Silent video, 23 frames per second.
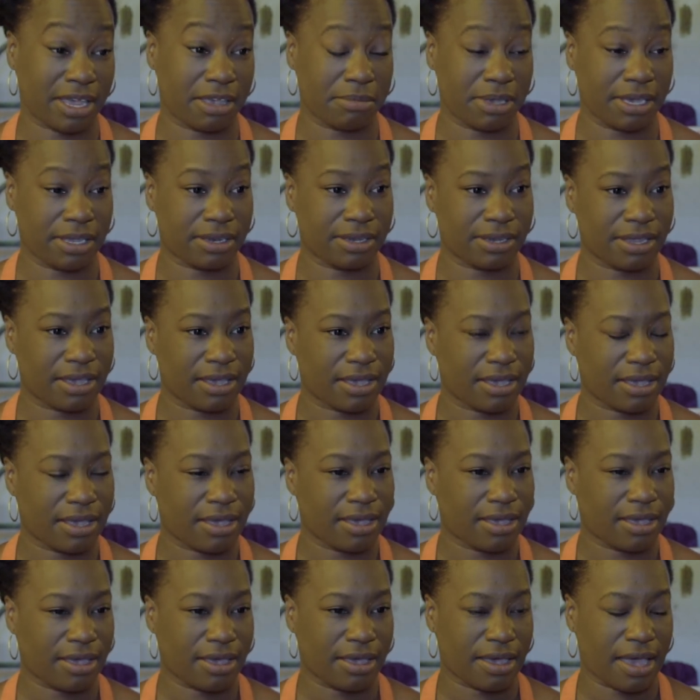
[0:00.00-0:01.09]
I mean,
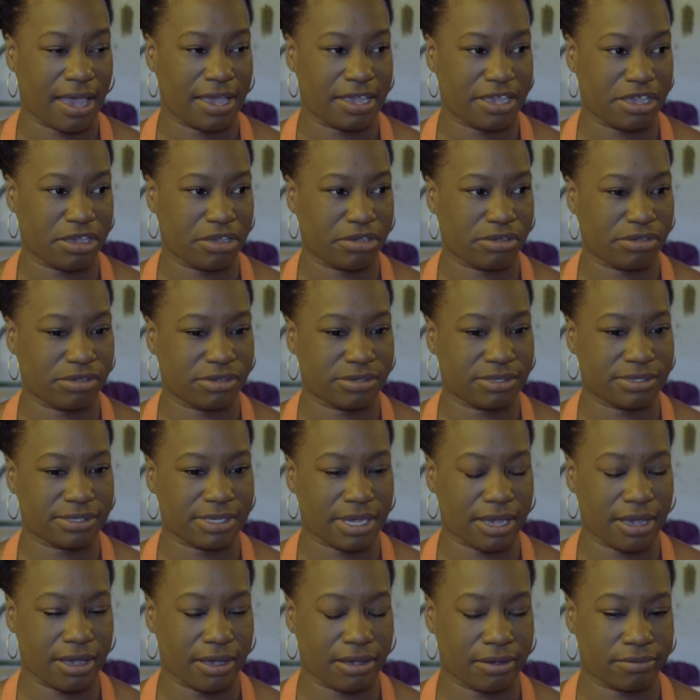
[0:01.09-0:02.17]
I use
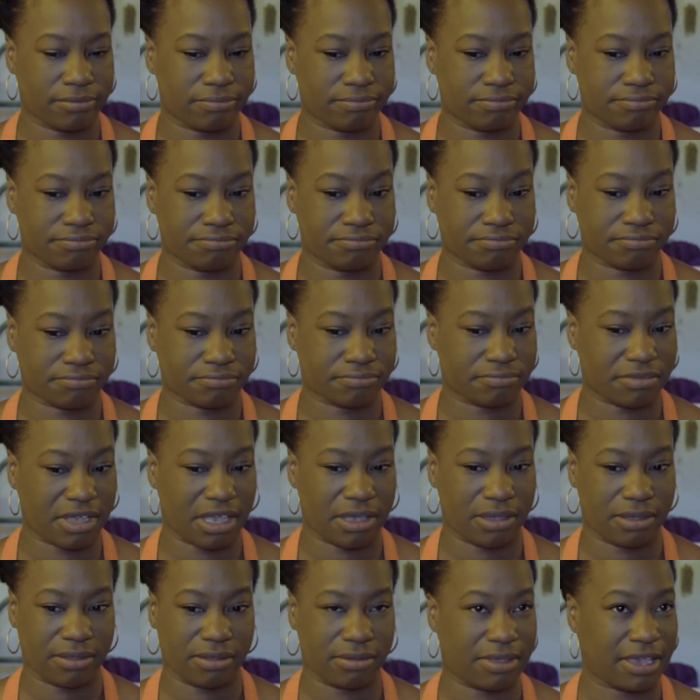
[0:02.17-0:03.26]

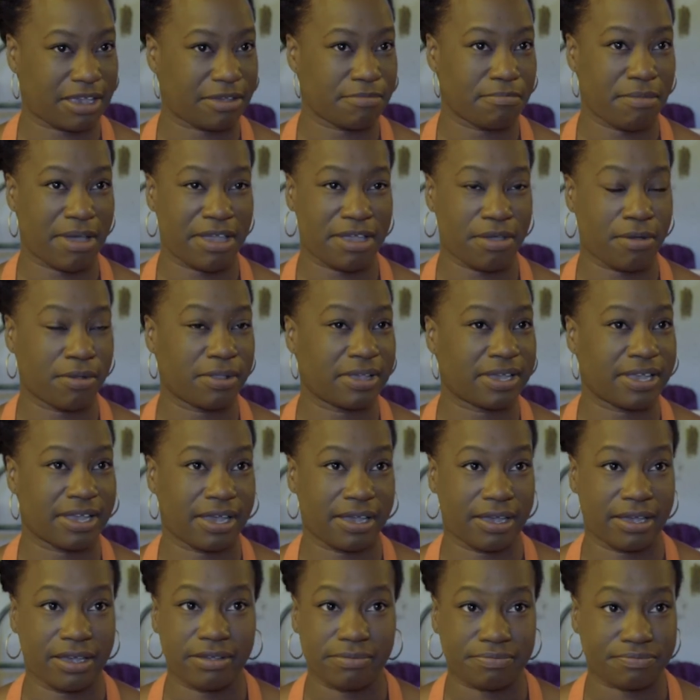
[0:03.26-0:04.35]
like
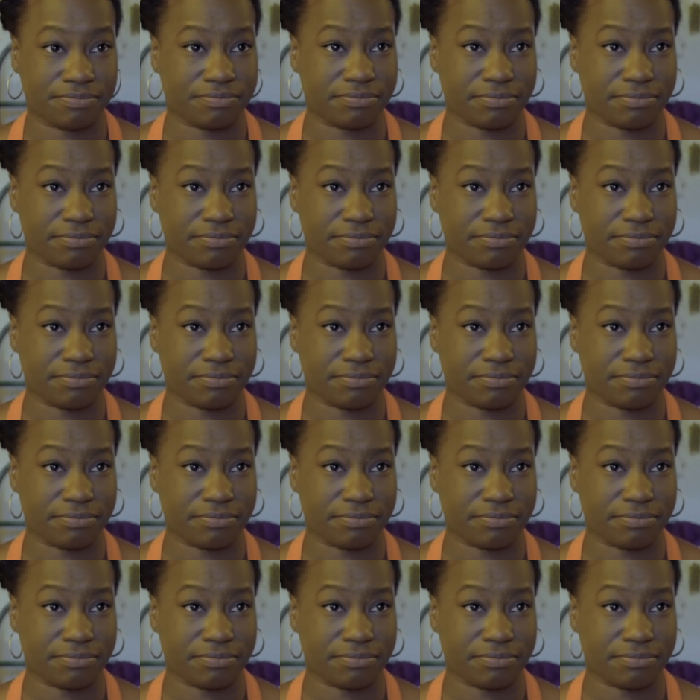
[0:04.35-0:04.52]
mayolica,